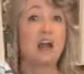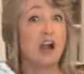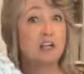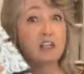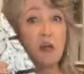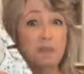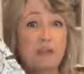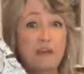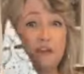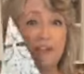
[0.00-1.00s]
Our
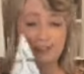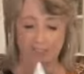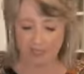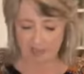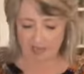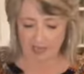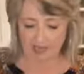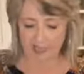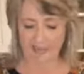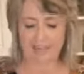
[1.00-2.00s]
topiary is going to be
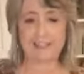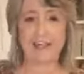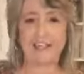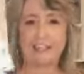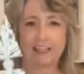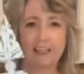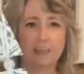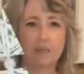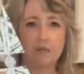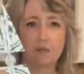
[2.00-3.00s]
kind of this idea.
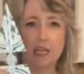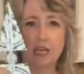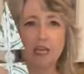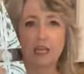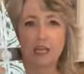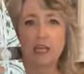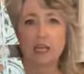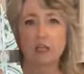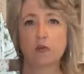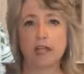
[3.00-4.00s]
Three,
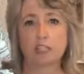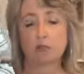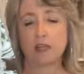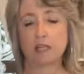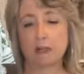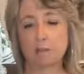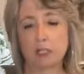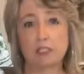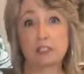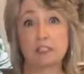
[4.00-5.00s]
graduating
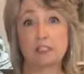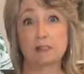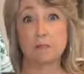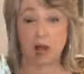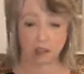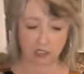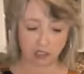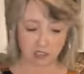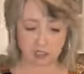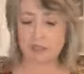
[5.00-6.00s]
bigger to
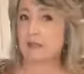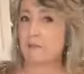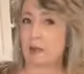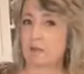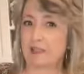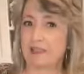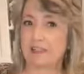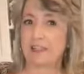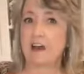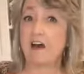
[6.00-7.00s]
smaller
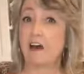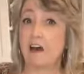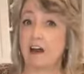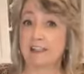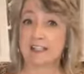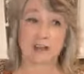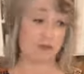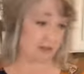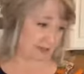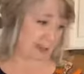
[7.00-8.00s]
pumpkins on a
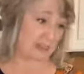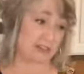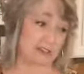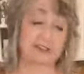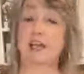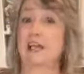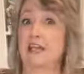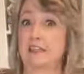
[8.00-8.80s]
dowel stuck in